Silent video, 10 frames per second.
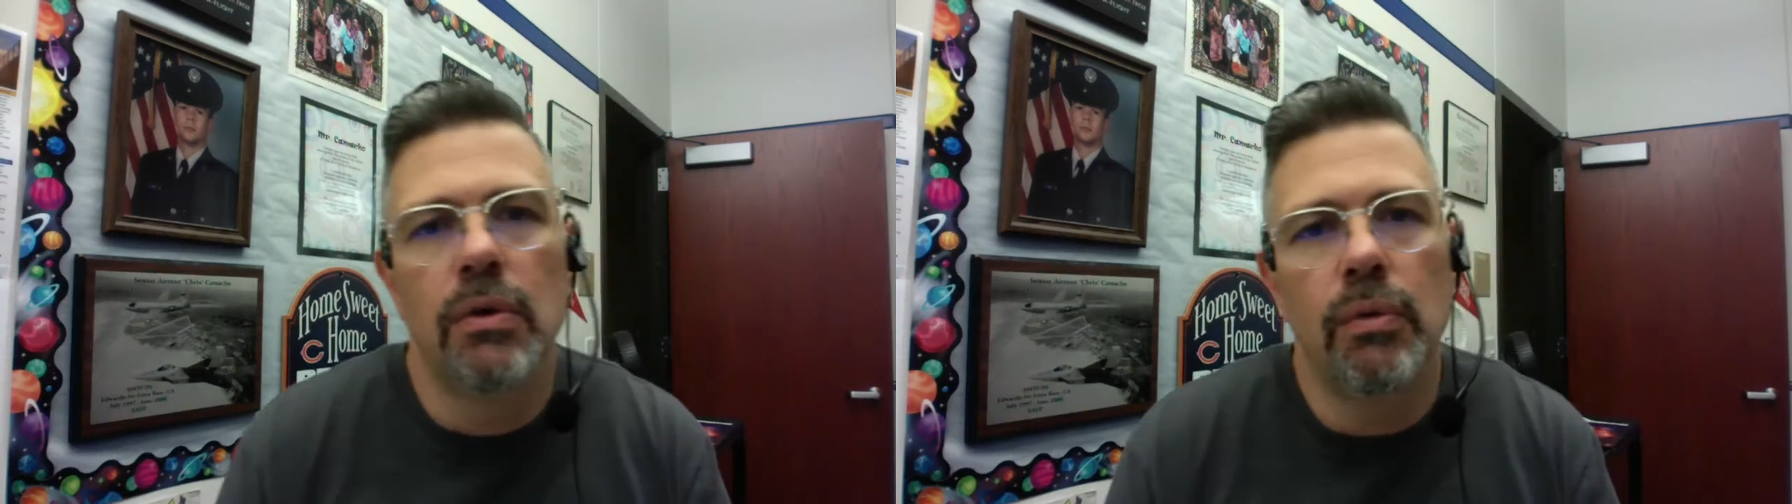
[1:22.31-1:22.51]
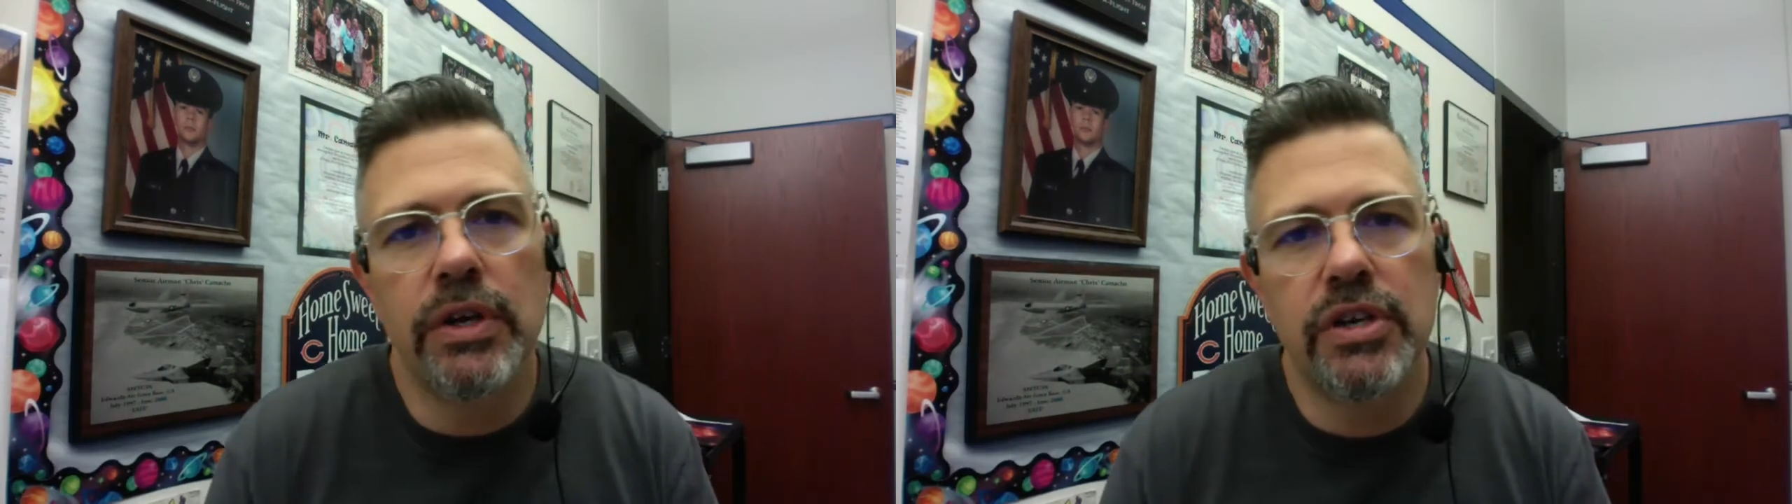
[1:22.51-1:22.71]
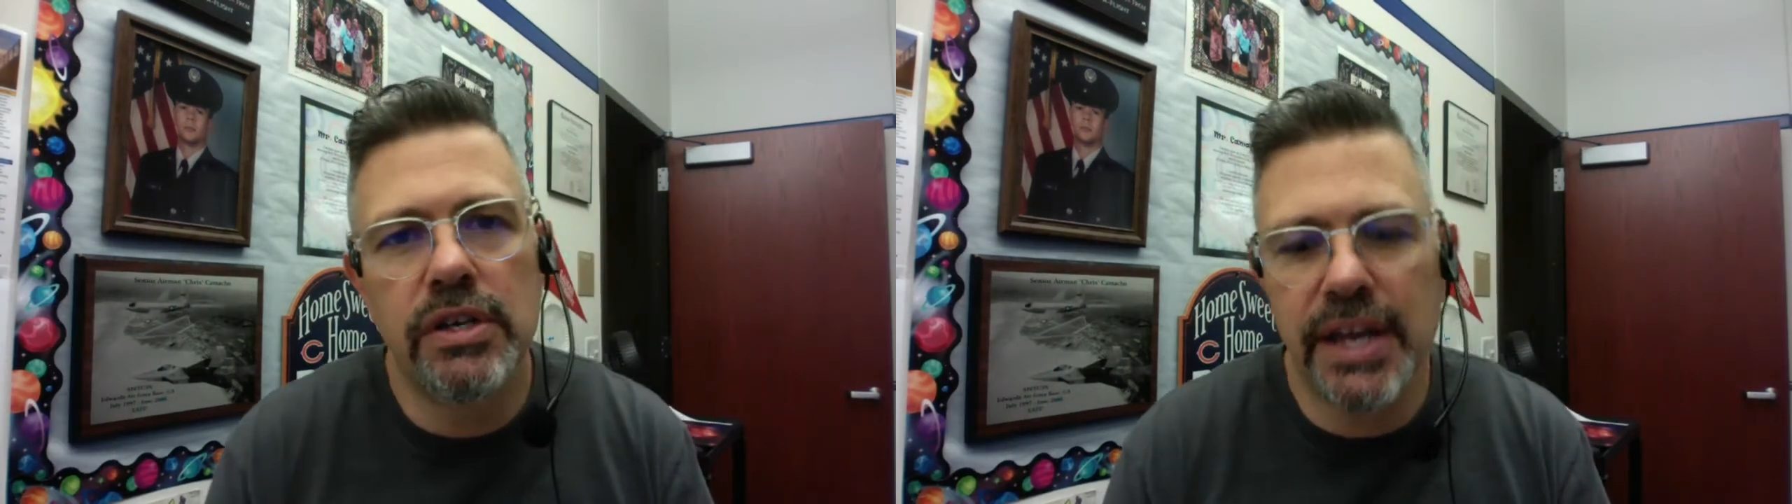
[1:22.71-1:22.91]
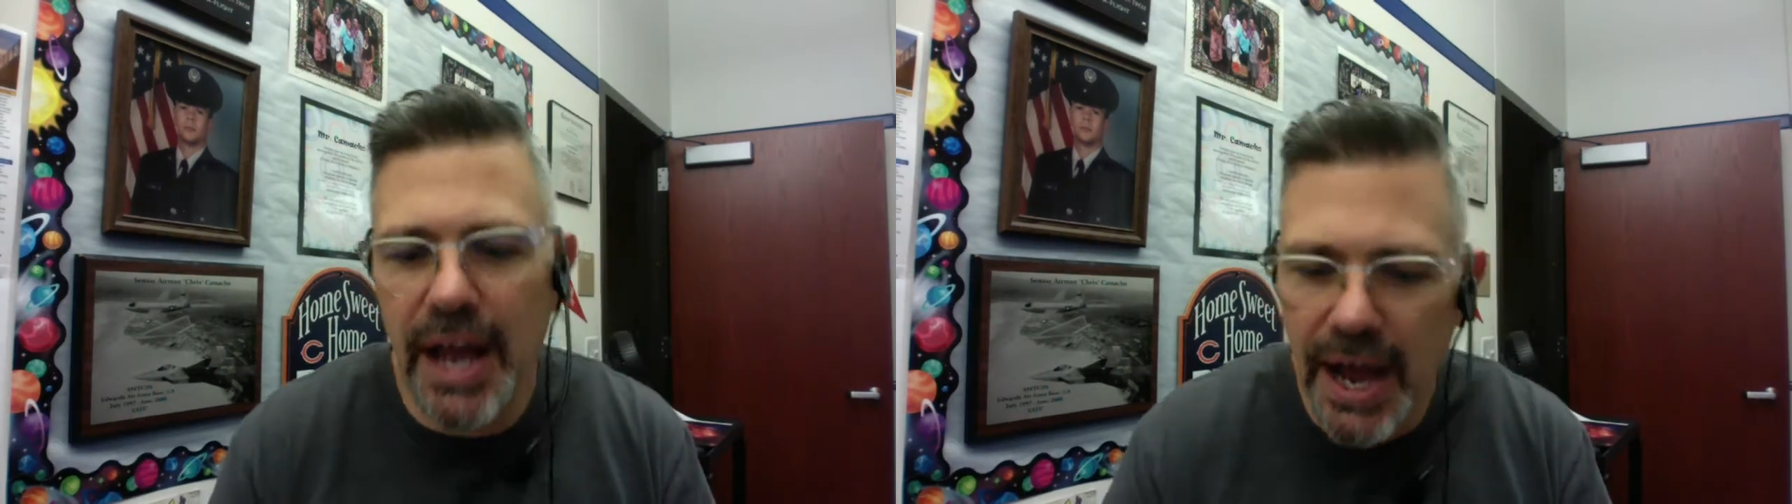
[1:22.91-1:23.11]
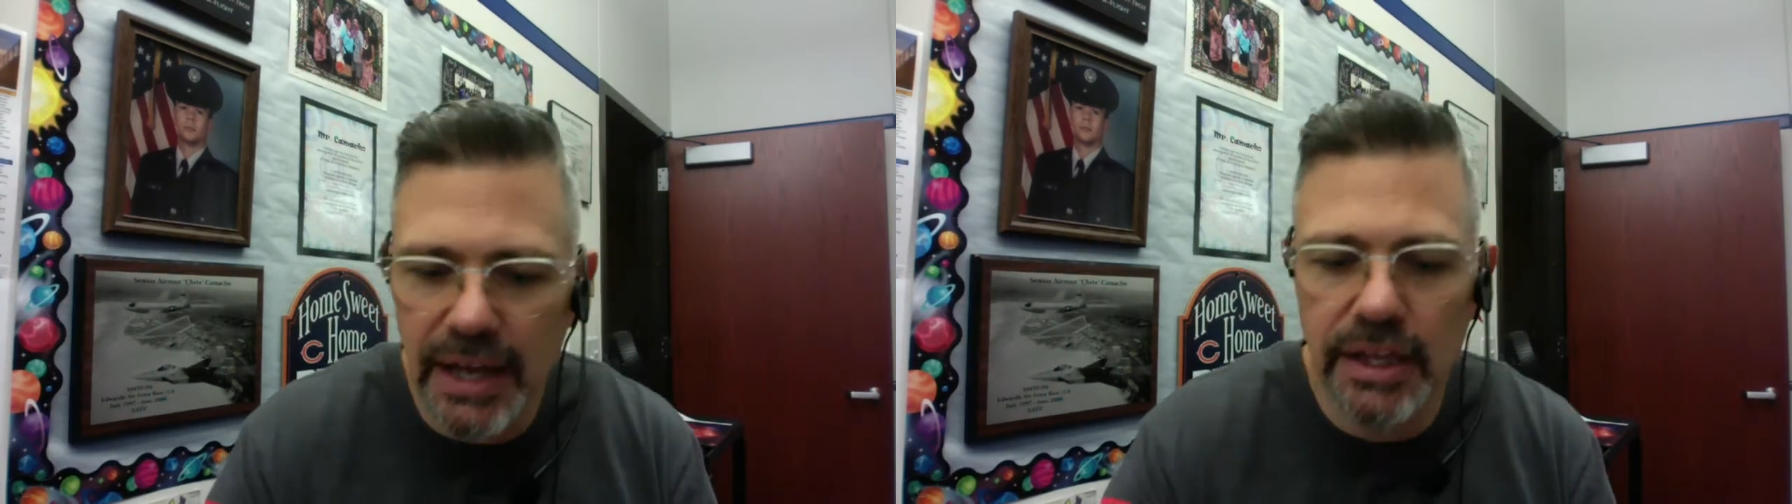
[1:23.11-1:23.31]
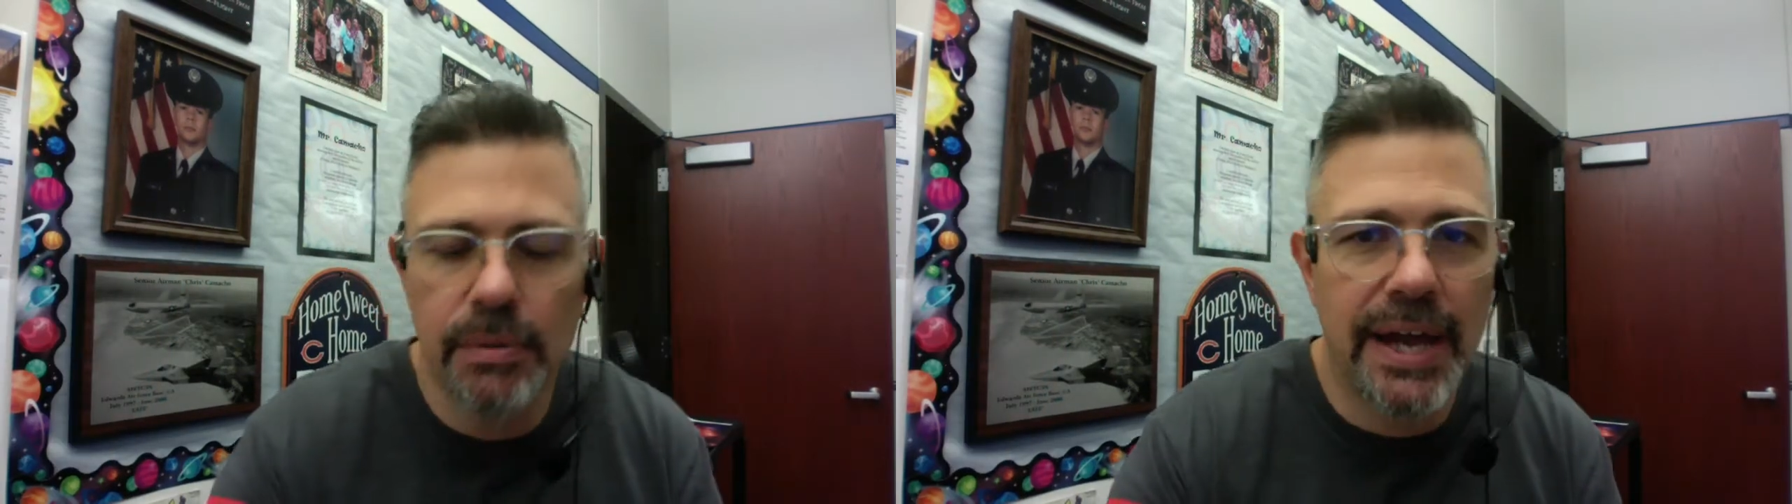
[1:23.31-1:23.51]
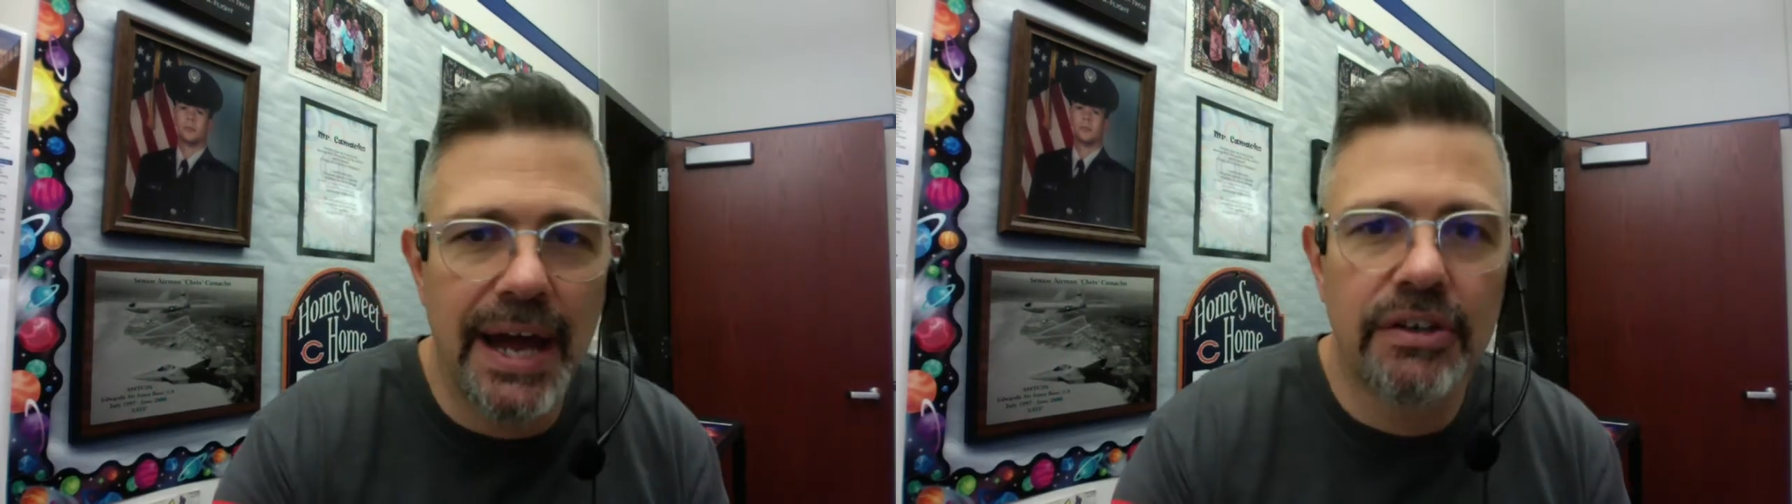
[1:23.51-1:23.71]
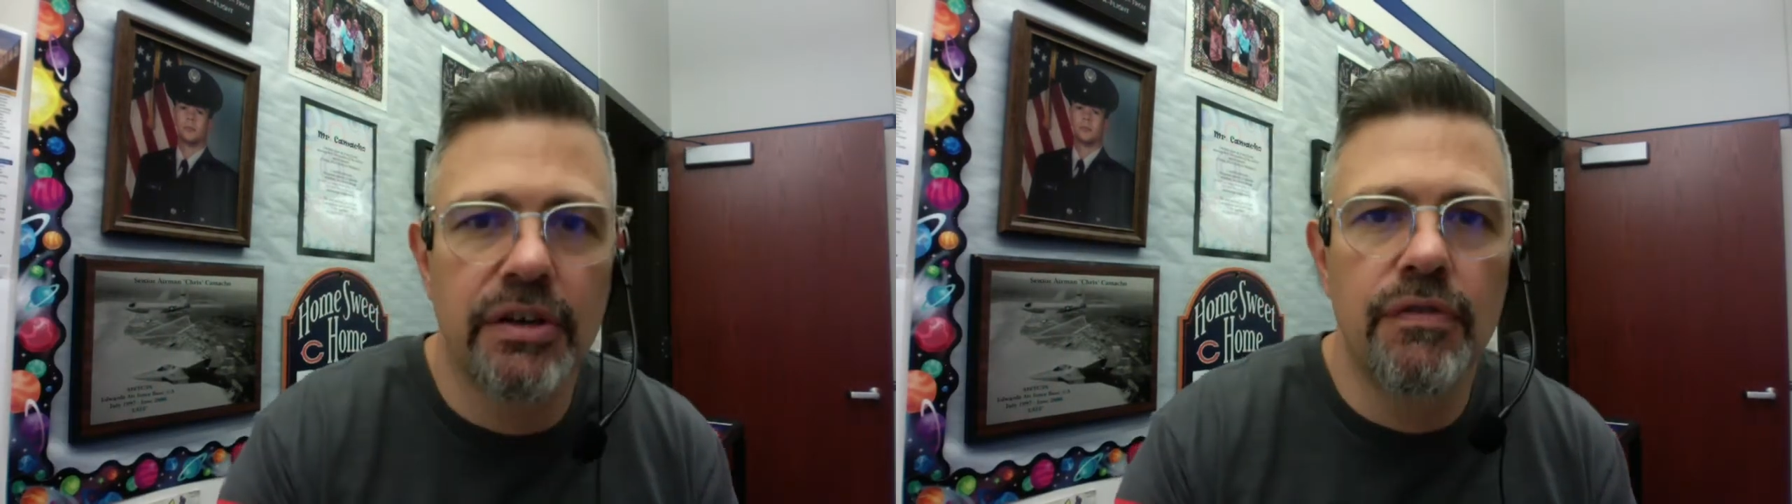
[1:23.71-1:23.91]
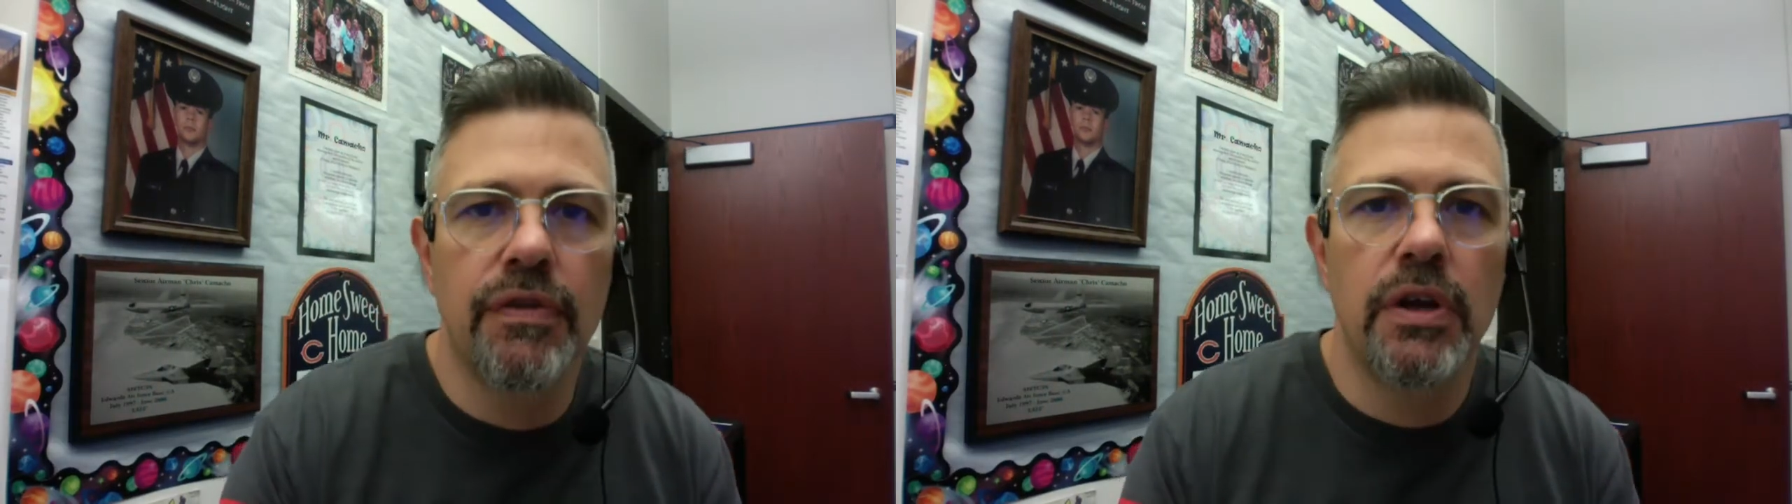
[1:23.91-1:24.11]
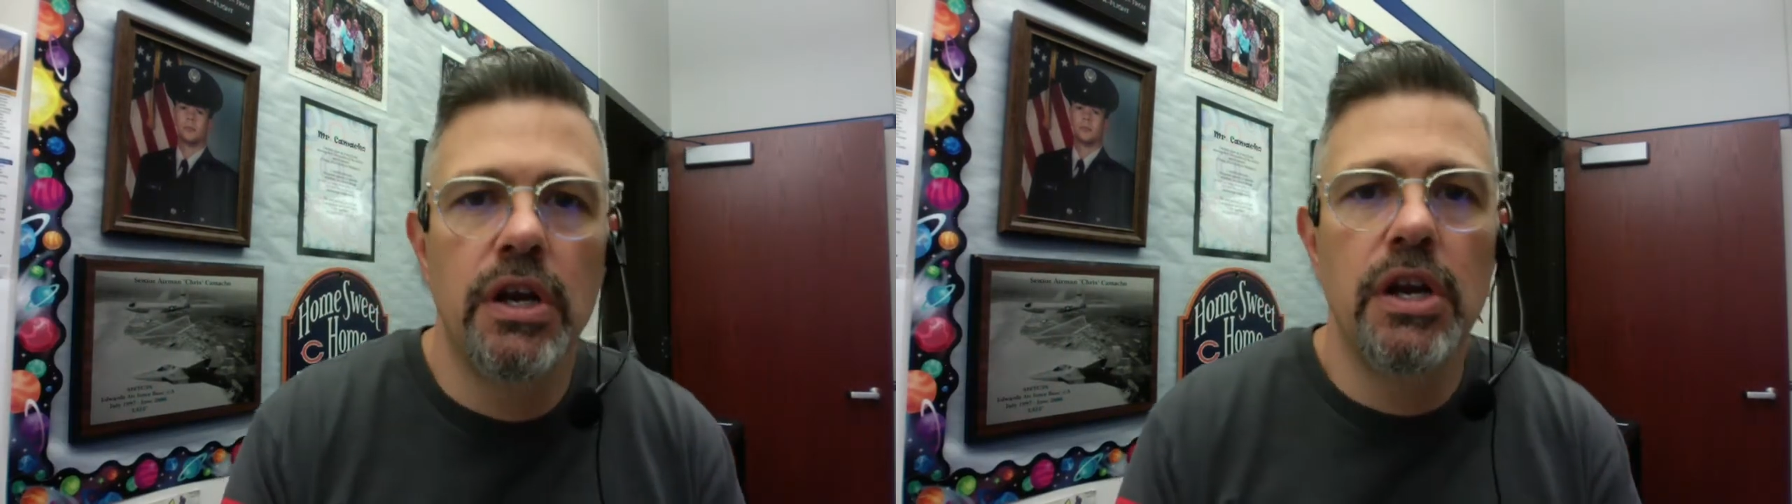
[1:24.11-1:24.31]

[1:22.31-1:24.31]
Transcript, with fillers: which is a highly reactive